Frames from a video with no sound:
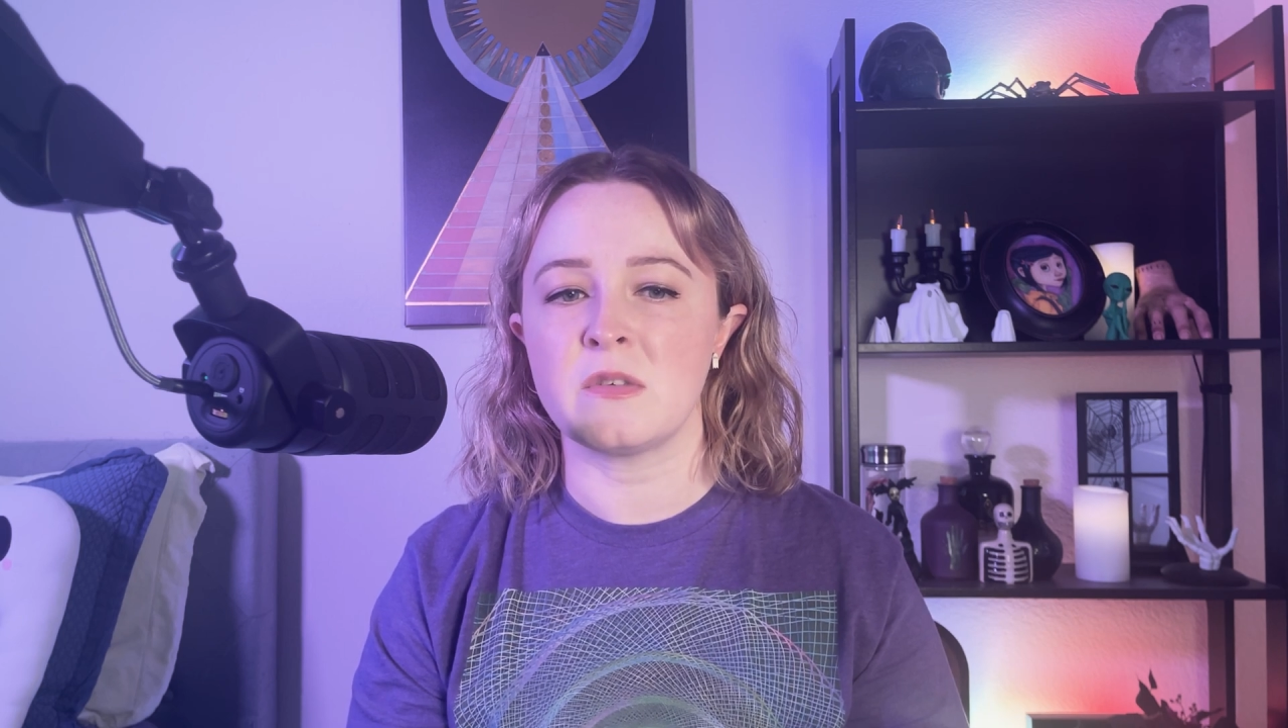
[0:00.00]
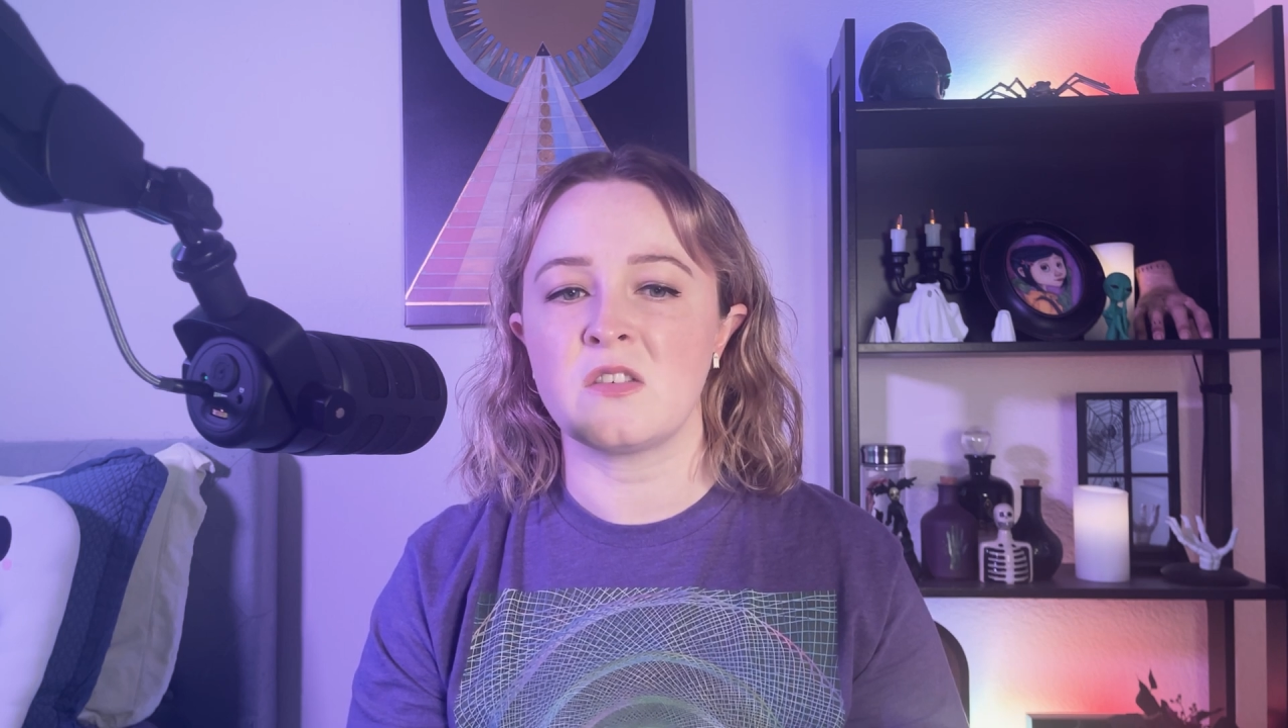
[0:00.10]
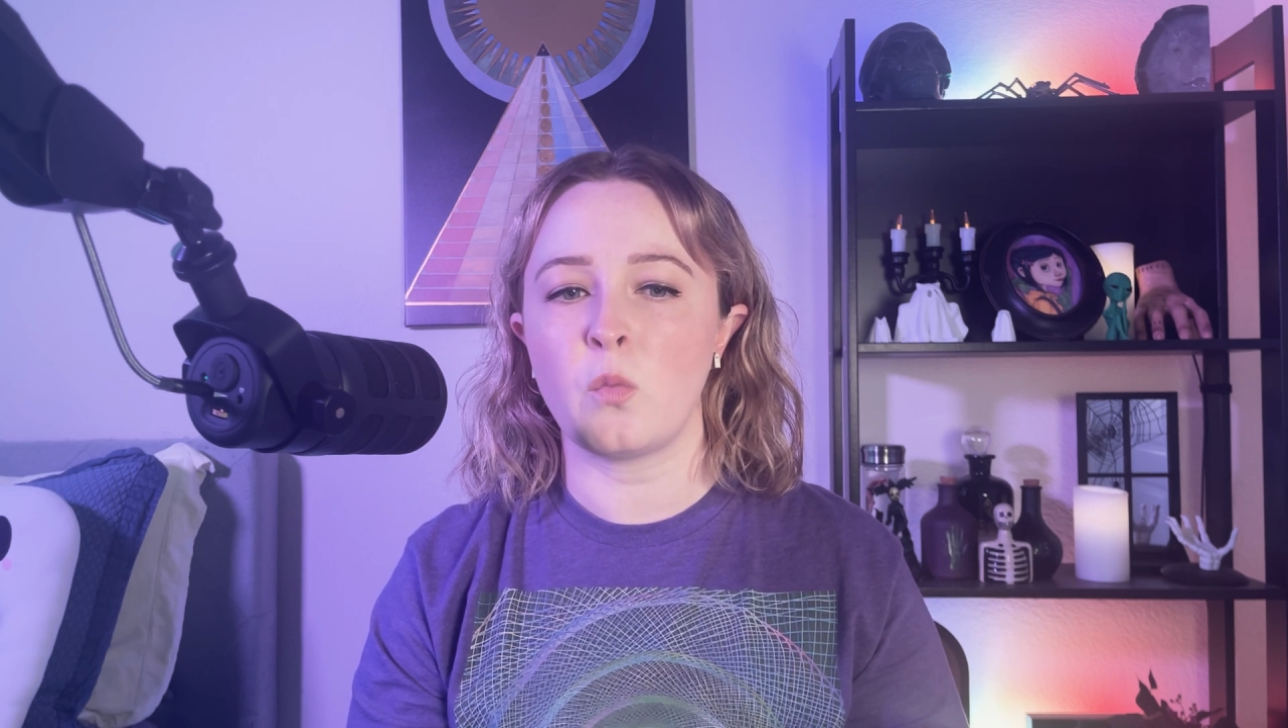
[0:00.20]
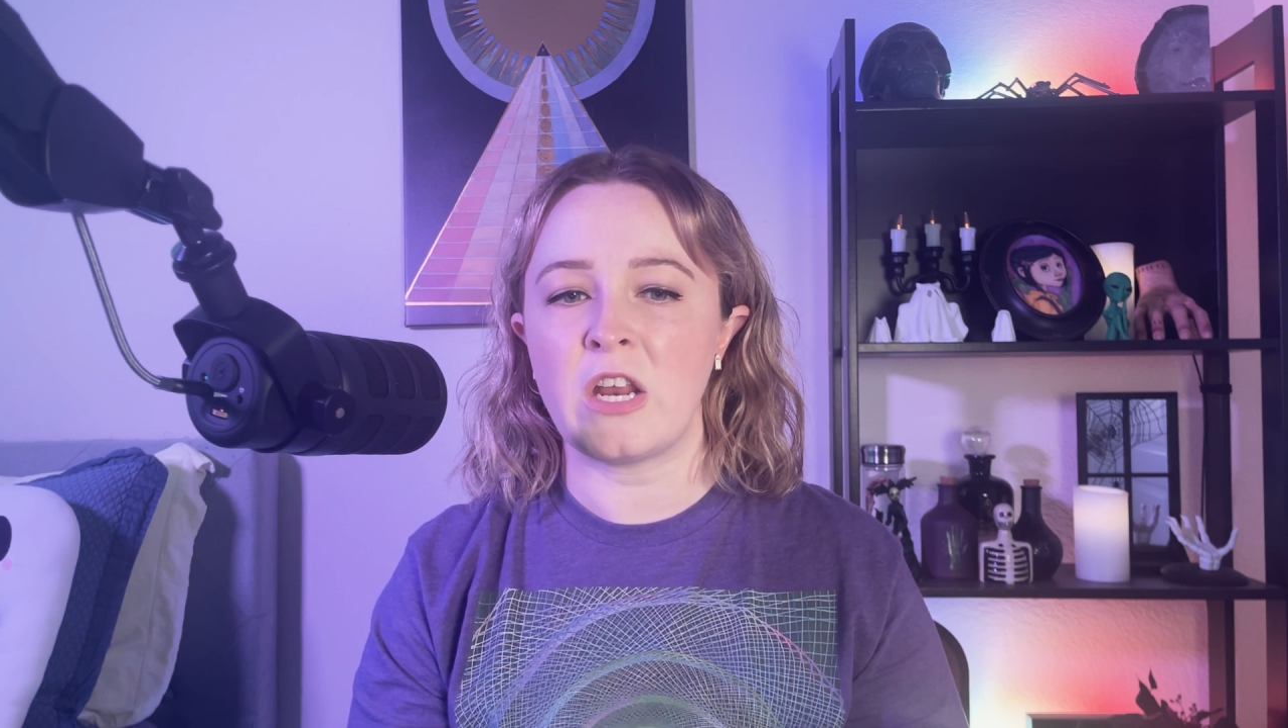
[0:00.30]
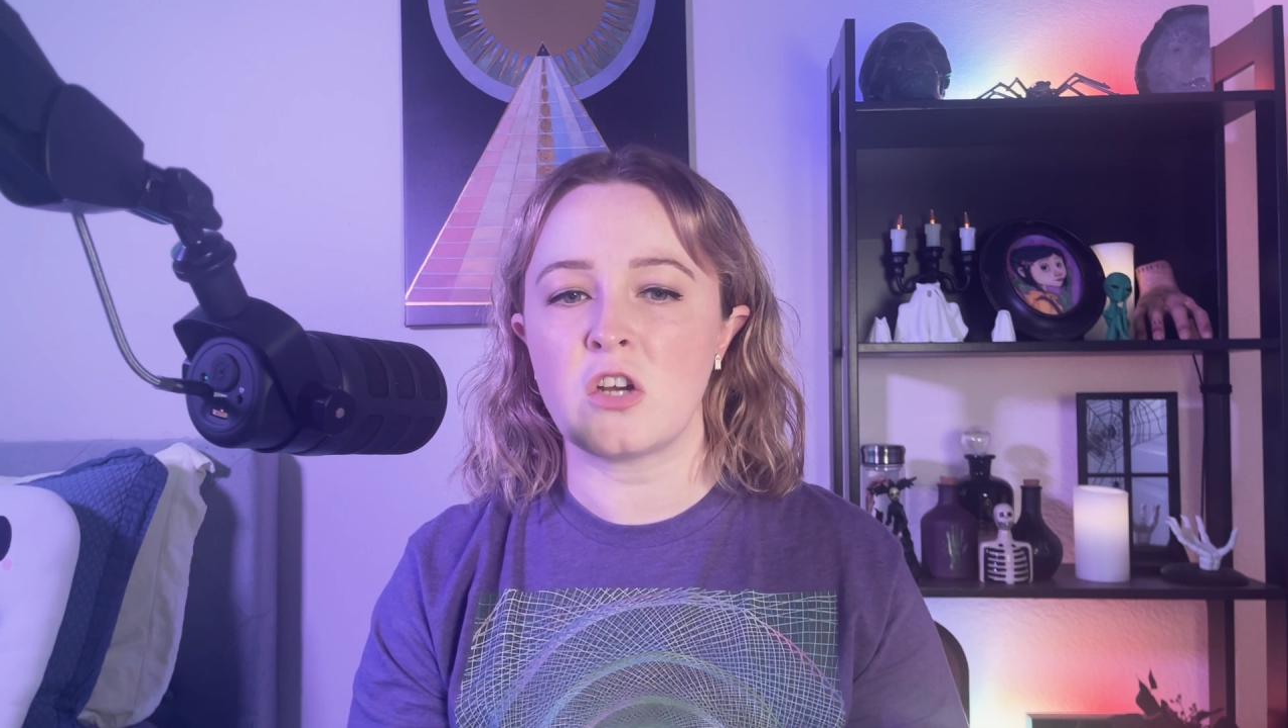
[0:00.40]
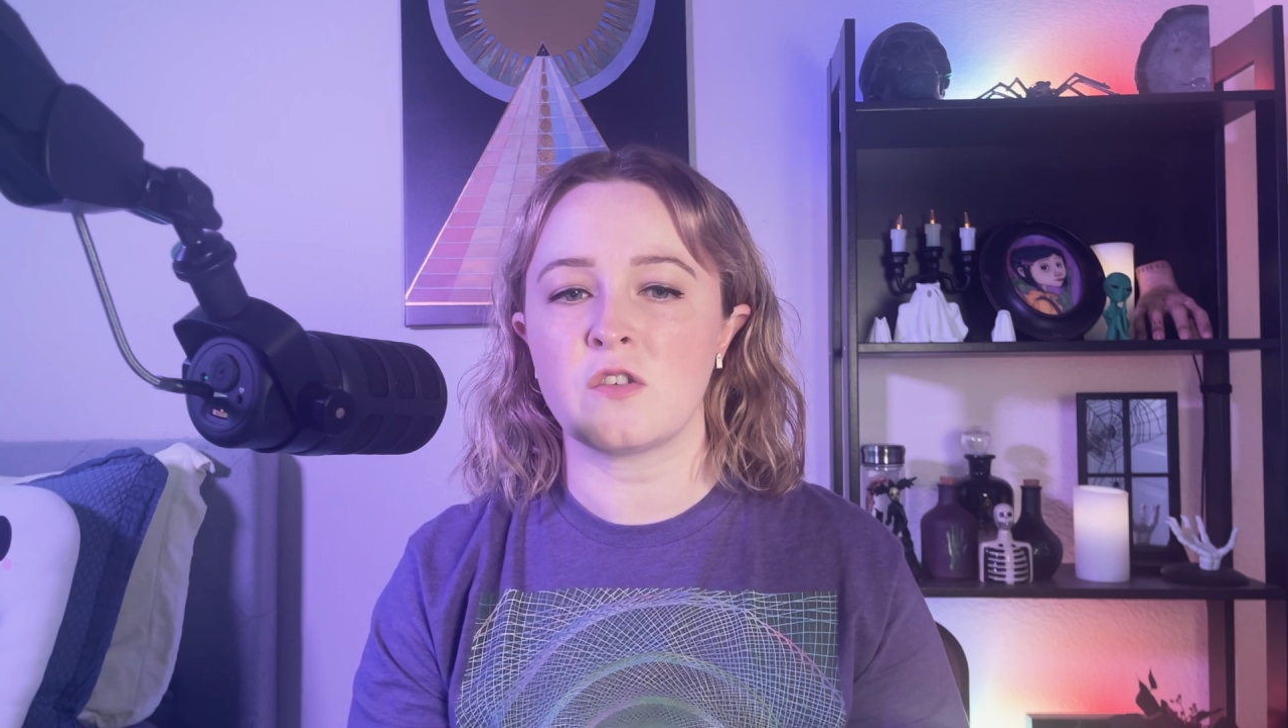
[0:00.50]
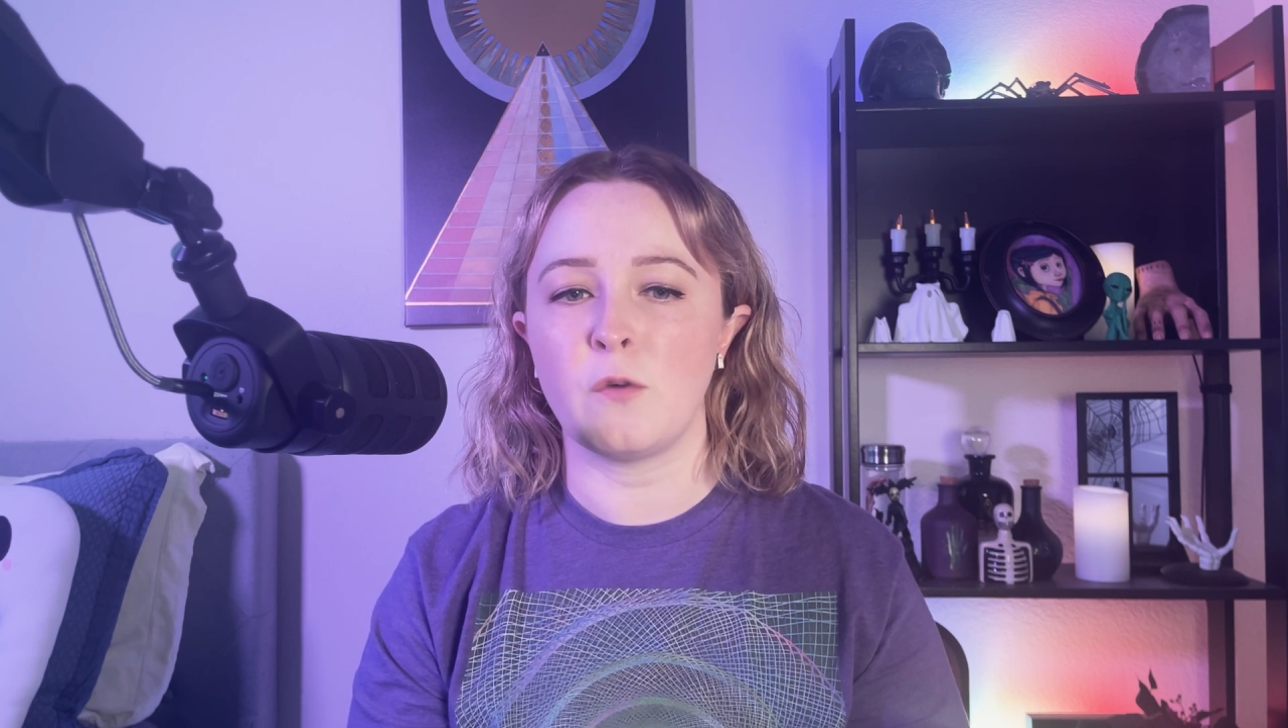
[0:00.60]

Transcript: Swedish